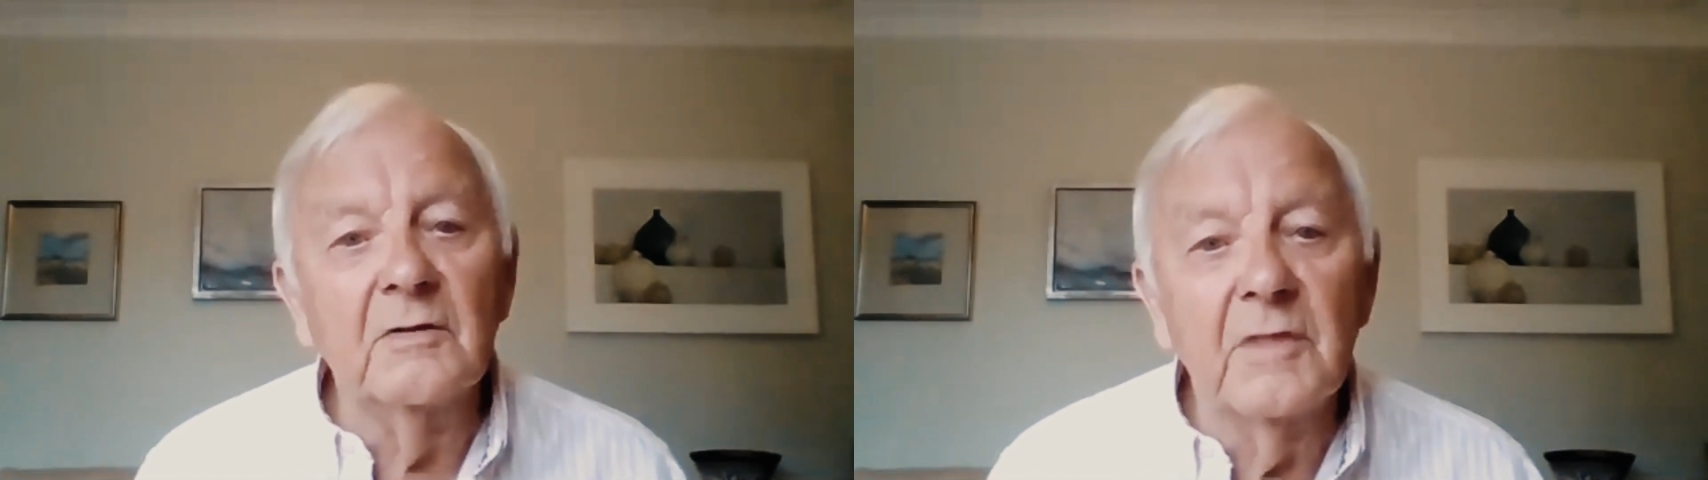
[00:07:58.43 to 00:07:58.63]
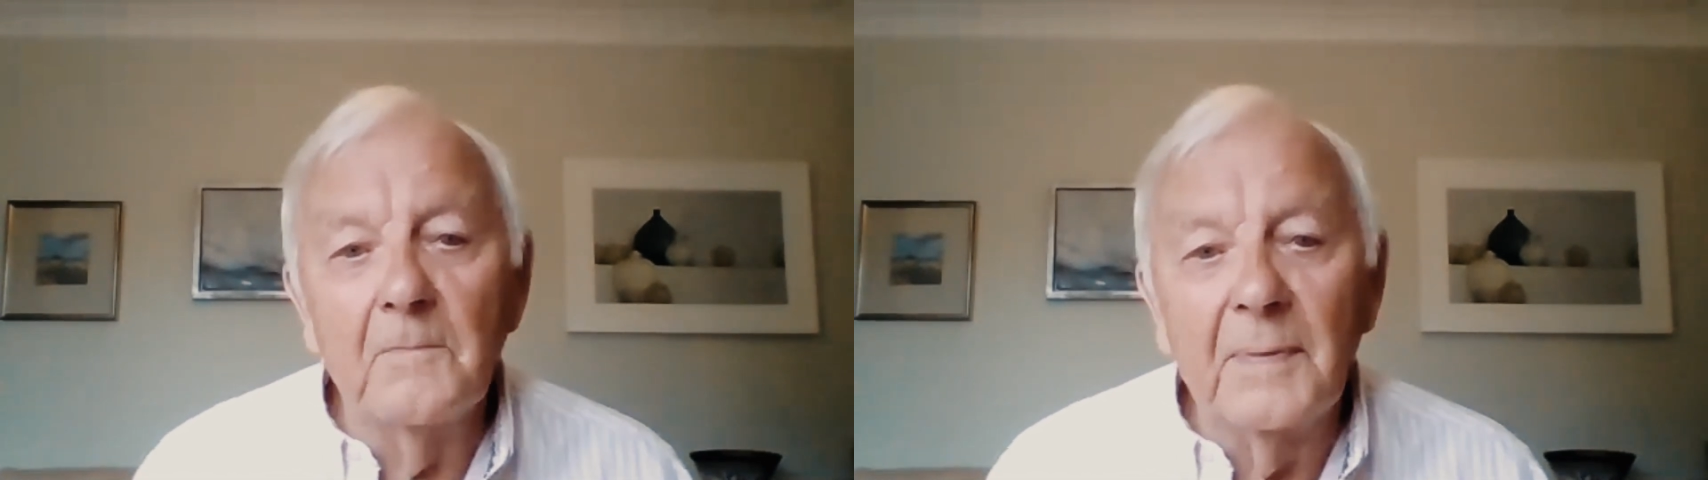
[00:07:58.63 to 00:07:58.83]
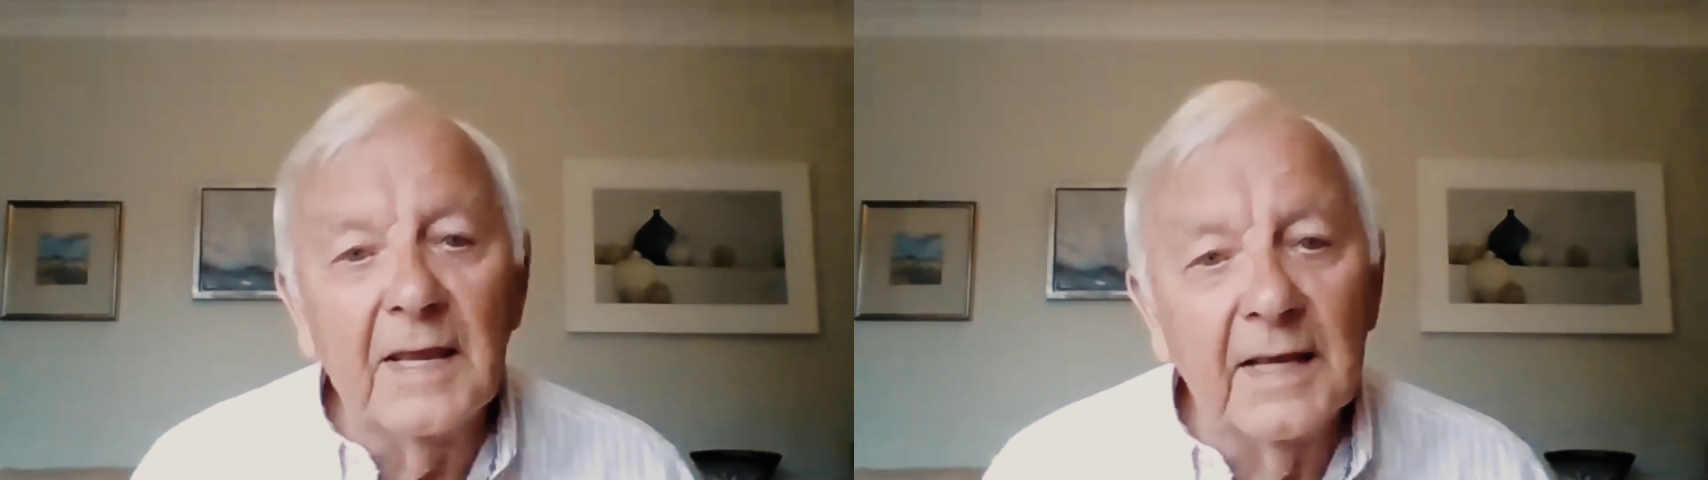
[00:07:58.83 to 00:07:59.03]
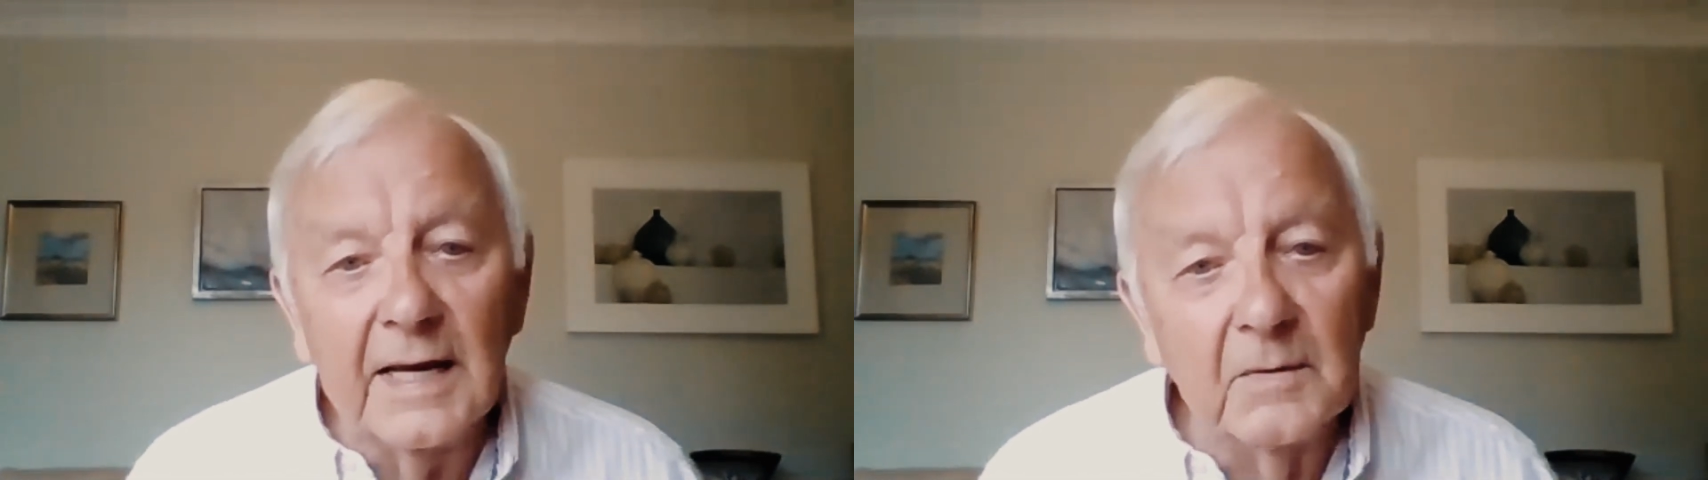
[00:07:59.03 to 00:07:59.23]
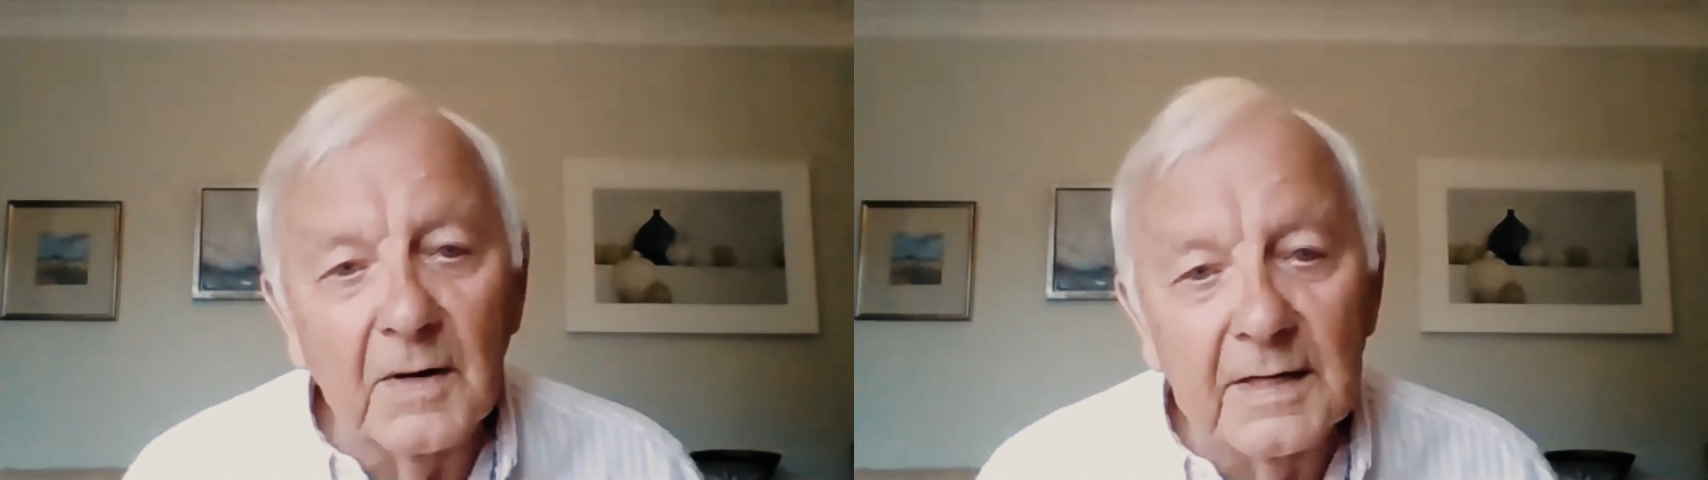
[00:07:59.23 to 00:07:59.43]
of there being
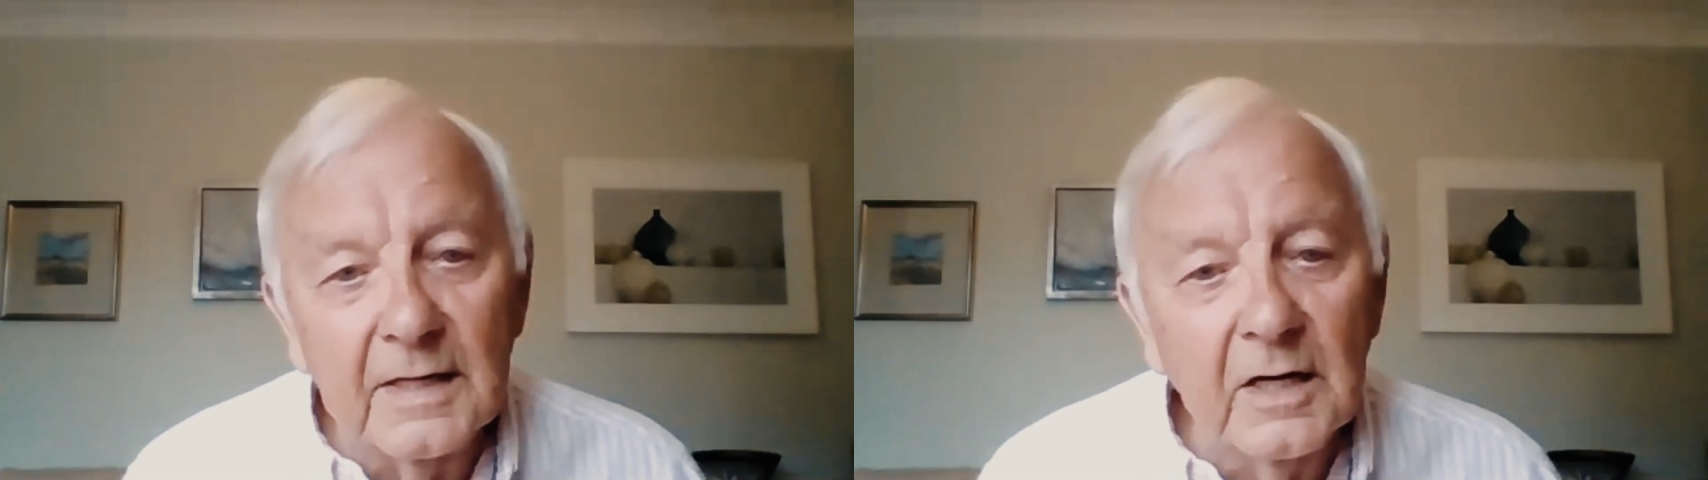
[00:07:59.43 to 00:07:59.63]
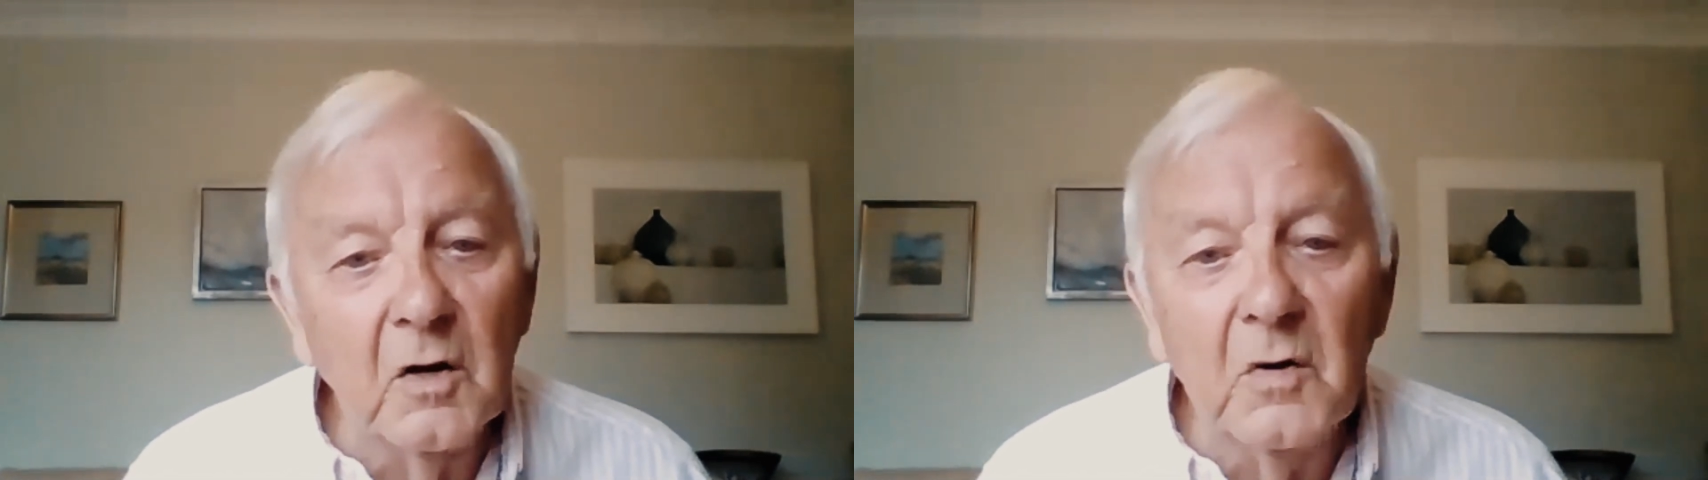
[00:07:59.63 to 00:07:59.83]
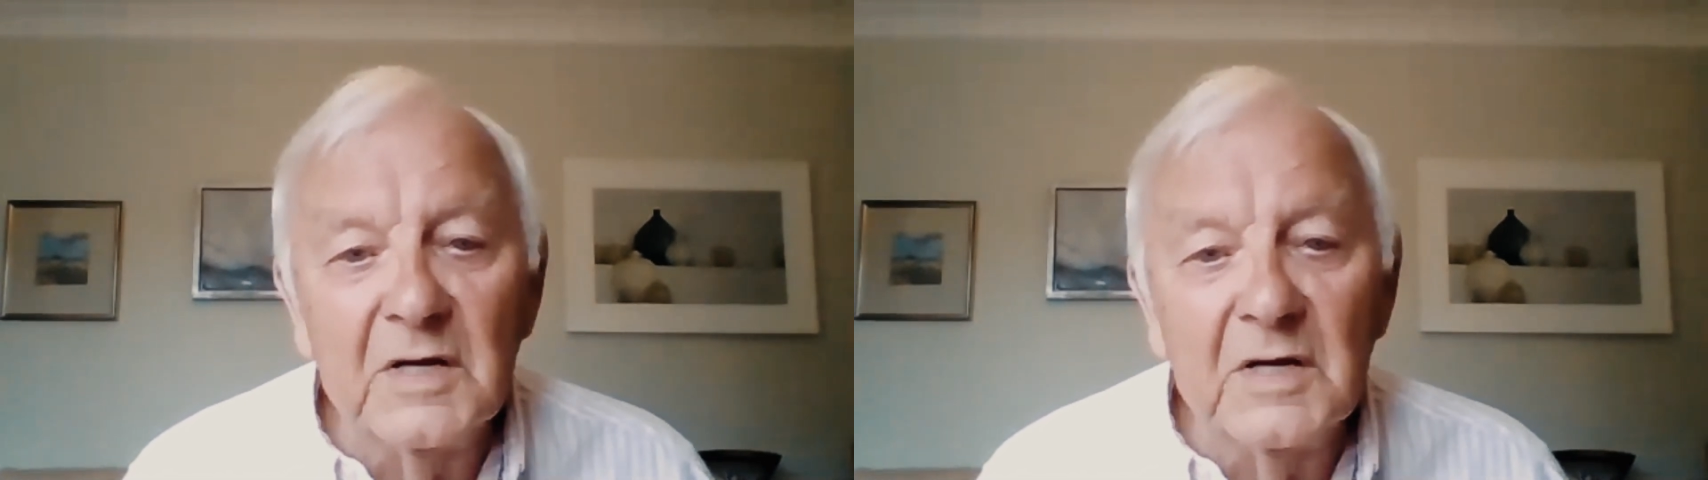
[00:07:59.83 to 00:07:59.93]
anyone who